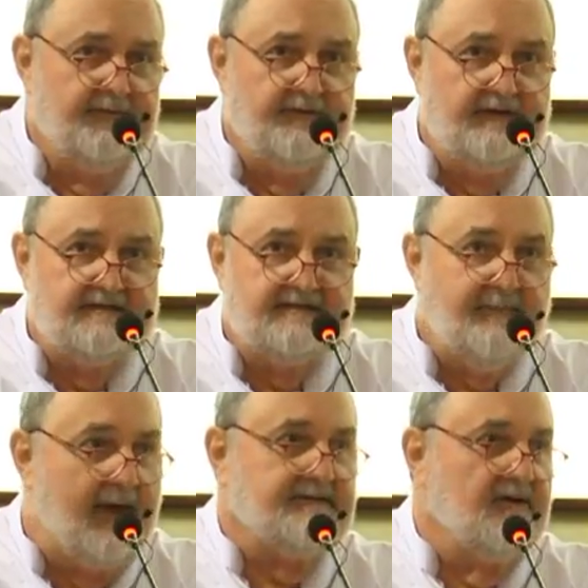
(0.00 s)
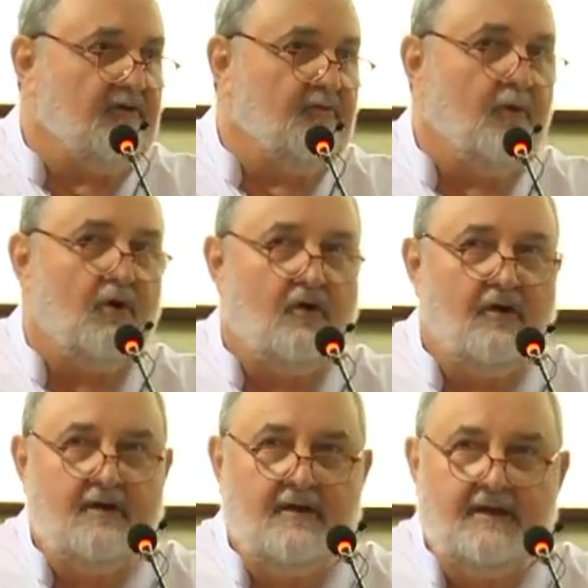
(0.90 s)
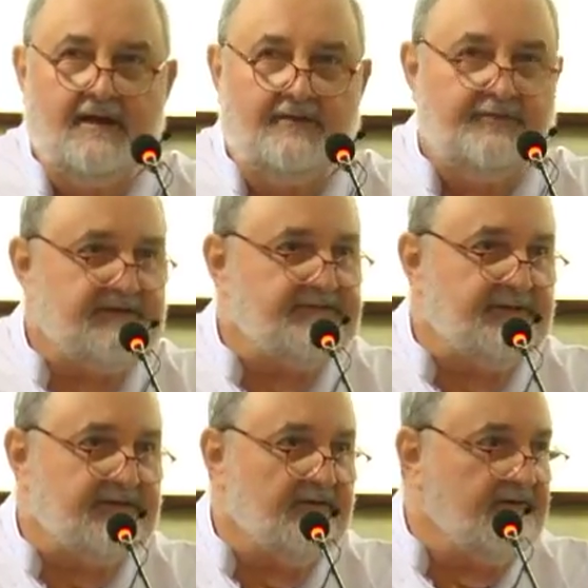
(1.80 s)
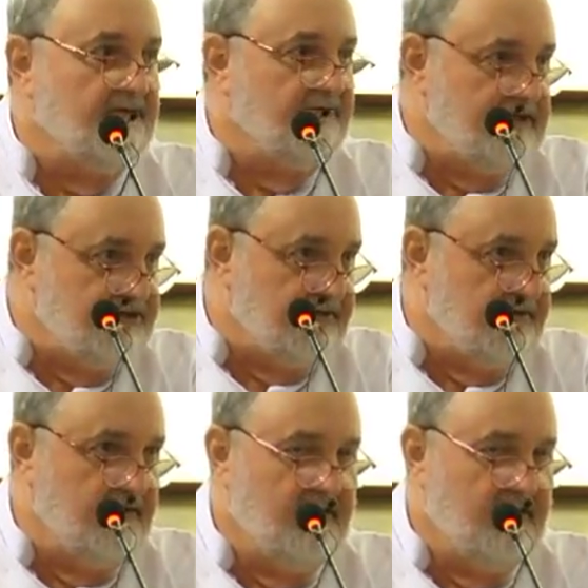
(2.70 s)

the specter of war in this particular region,